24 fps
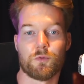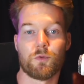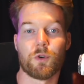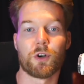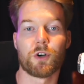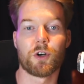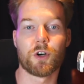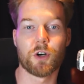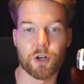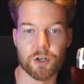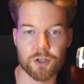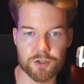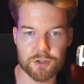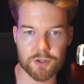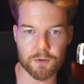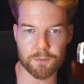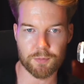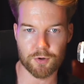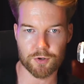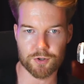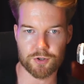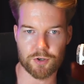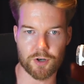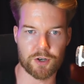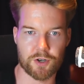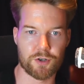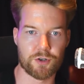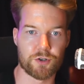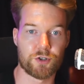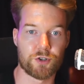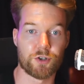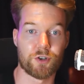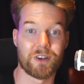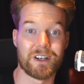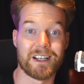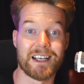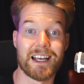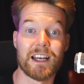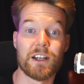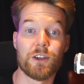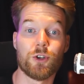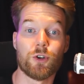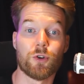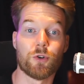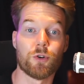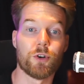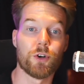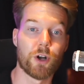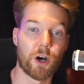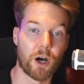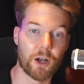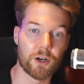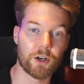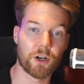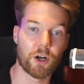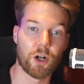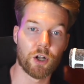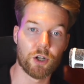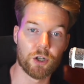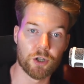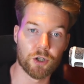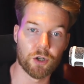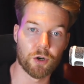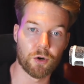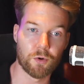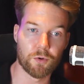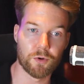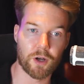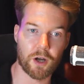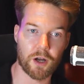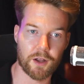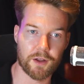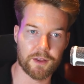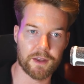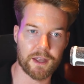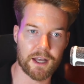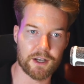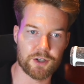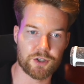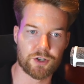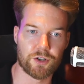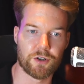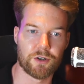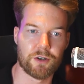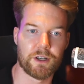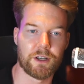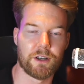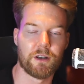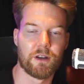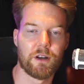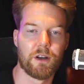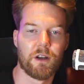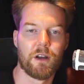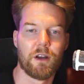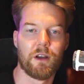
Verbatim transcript: We're going to support you on your journey, and you're not alone on that journey.